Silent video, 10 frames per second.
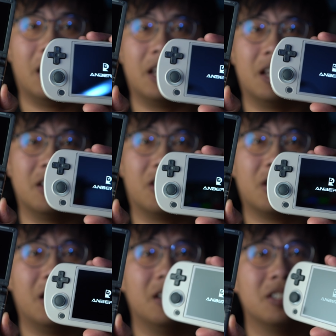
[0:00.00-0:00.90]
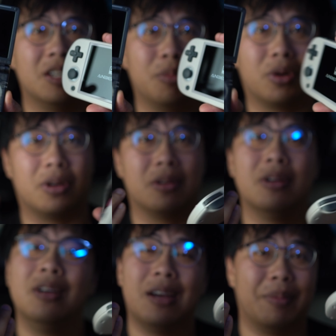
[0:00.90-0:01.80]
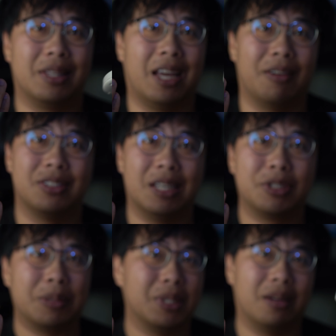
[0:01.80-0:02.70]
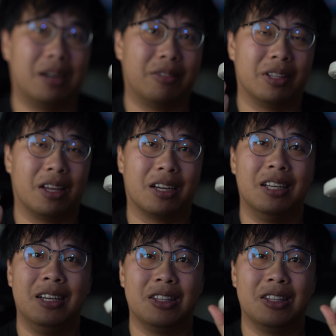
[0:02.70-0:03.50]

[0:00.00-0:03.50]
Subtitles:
and then they're kind of similar. I mean, they have the same chipset and everything.